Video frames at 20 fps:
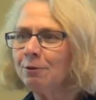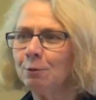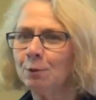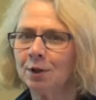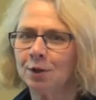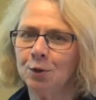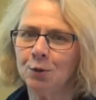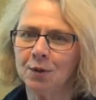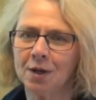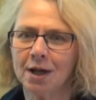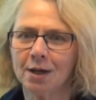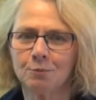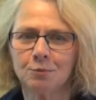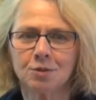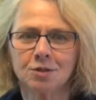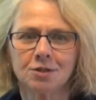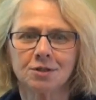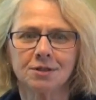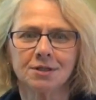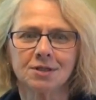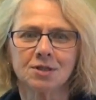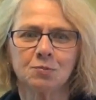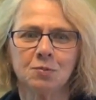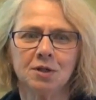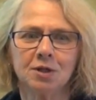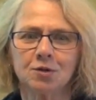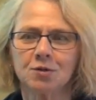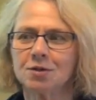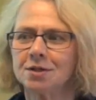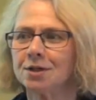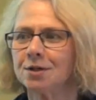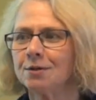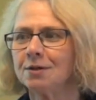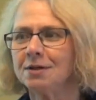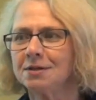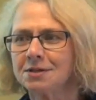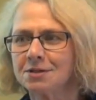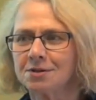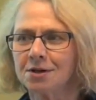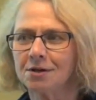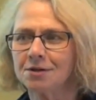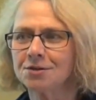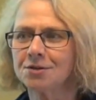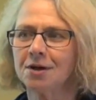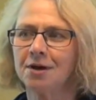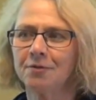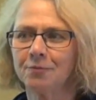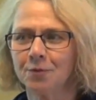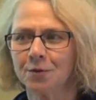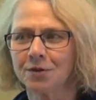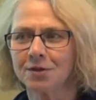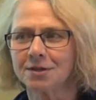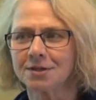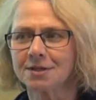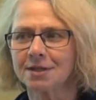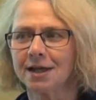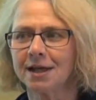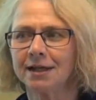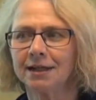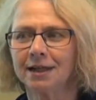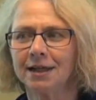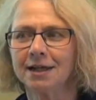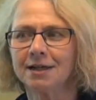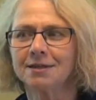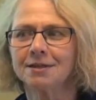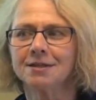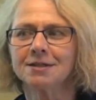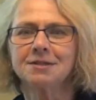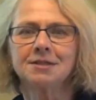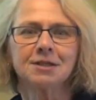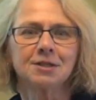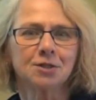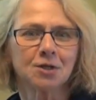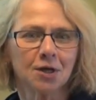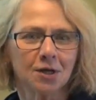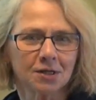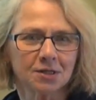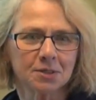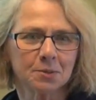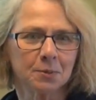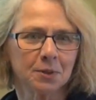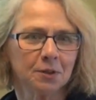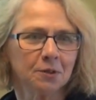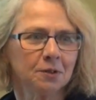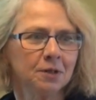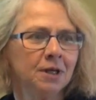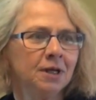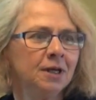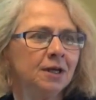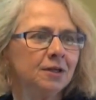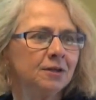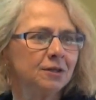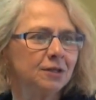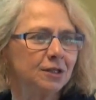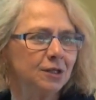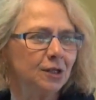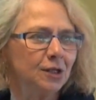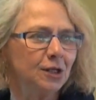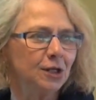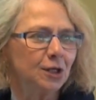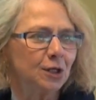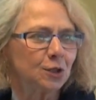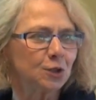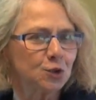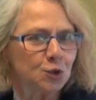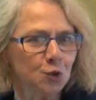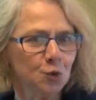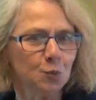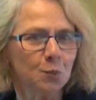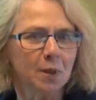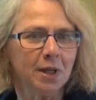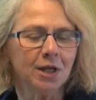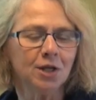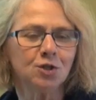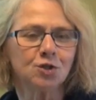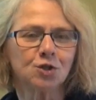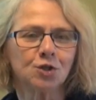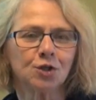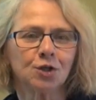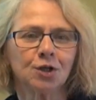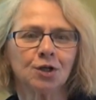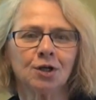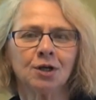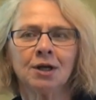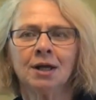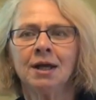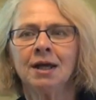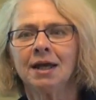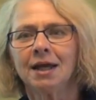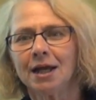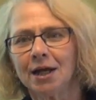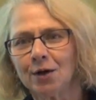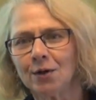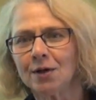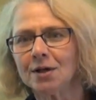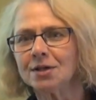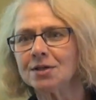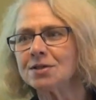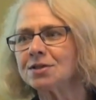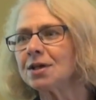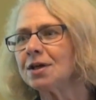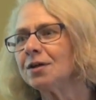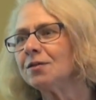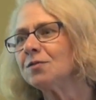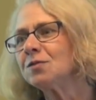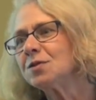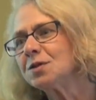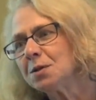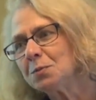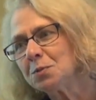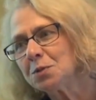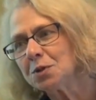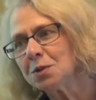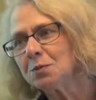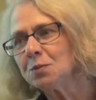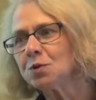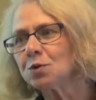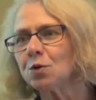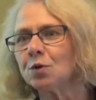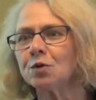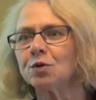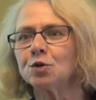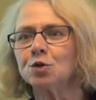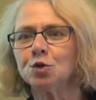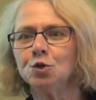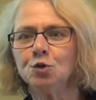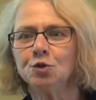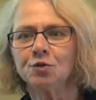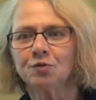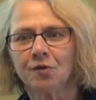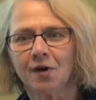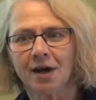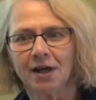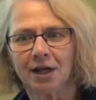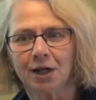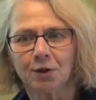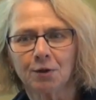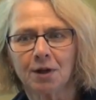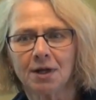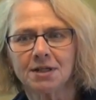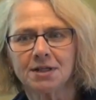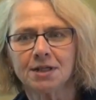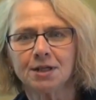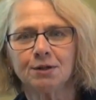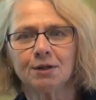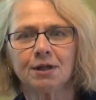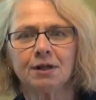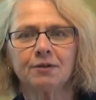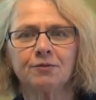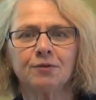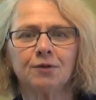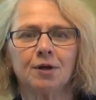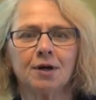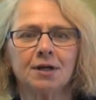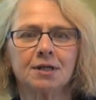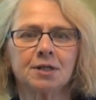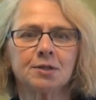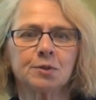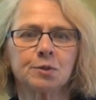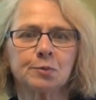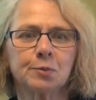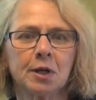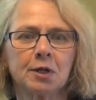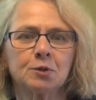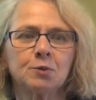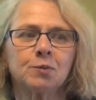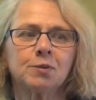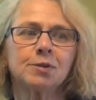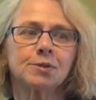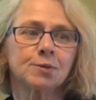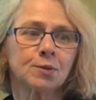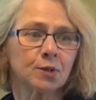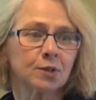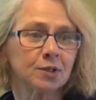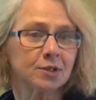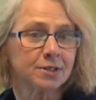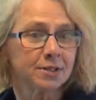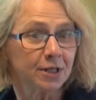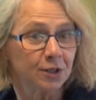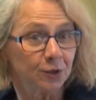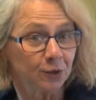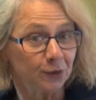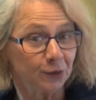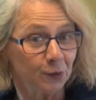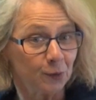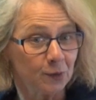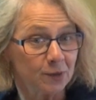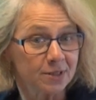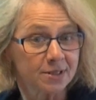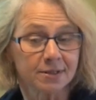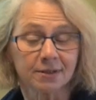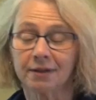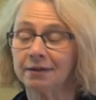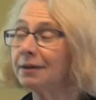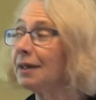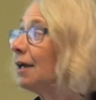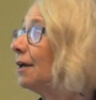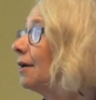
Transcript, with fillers: everyone who comes to this speaker series starts off with a slide like this that talks about the uh, two major areas of symptoms or the two defining criteria for autism spectrum disorders, and you'll notice that